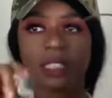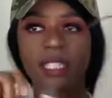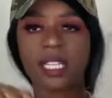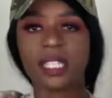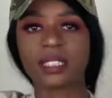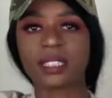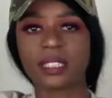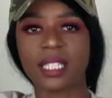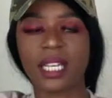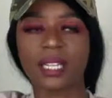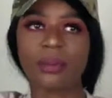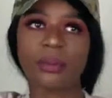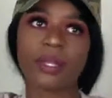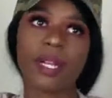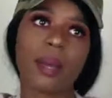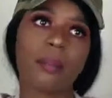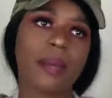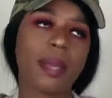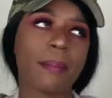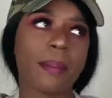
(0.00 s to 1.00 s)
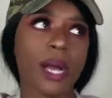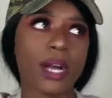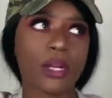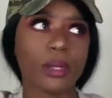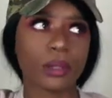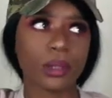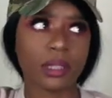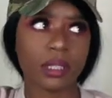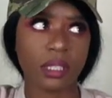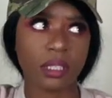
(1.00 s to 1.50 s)
in case, like when I'm at my
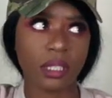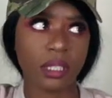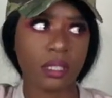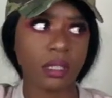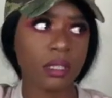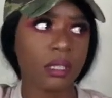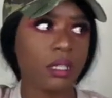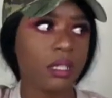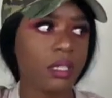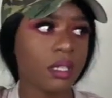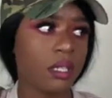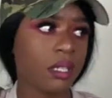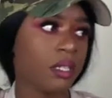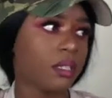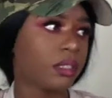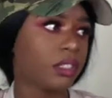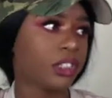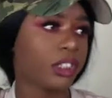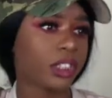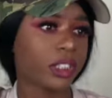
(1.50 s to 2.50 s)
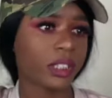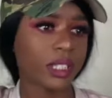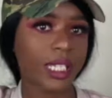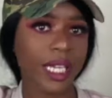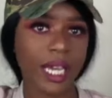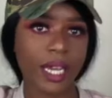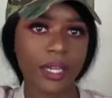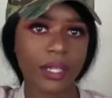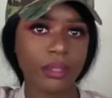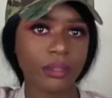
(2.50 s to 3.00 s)
hotel, chill
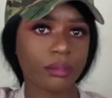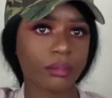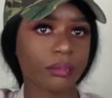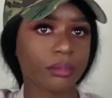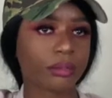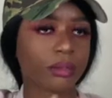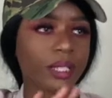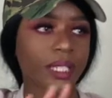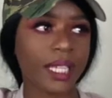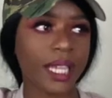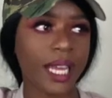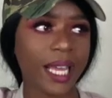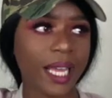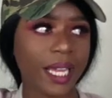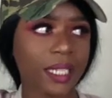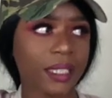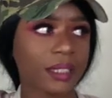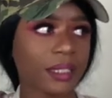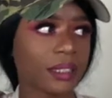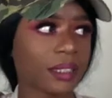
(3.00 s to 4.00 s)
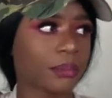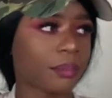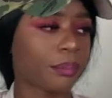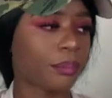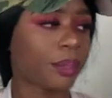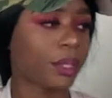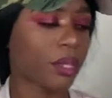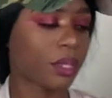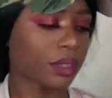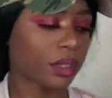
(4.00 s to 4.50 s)
out, relax,
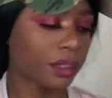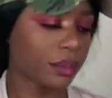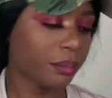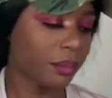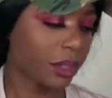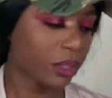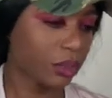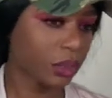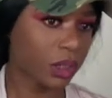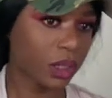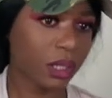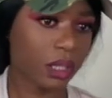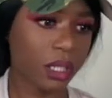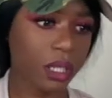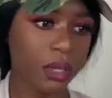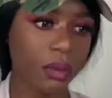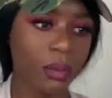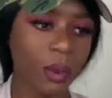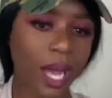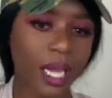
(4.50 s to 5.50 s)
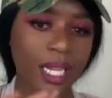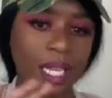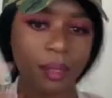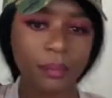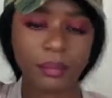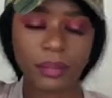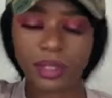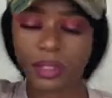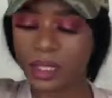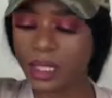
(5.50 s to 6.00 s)
put on some music while
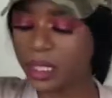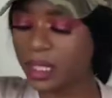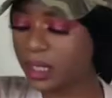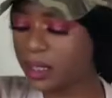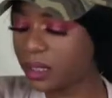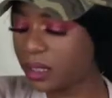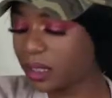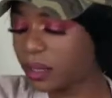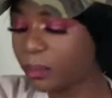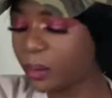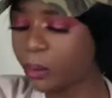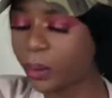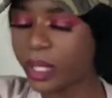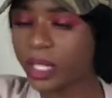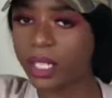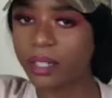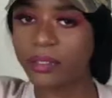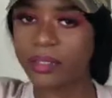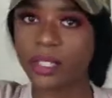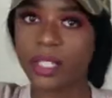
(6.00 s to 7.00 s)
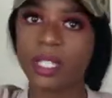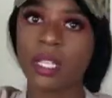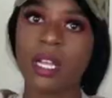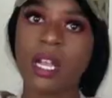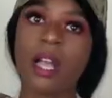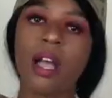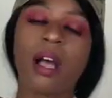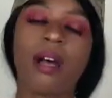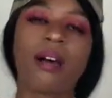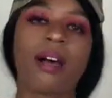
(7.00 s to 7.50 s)
I'm in the tub or whatever.
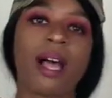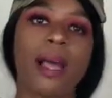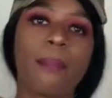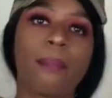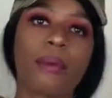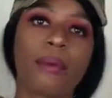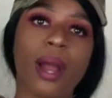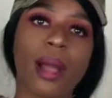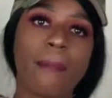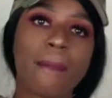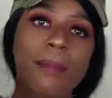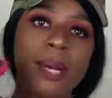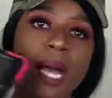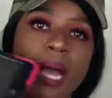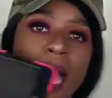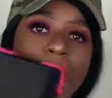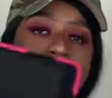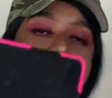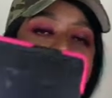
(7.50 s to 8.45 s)
I brought my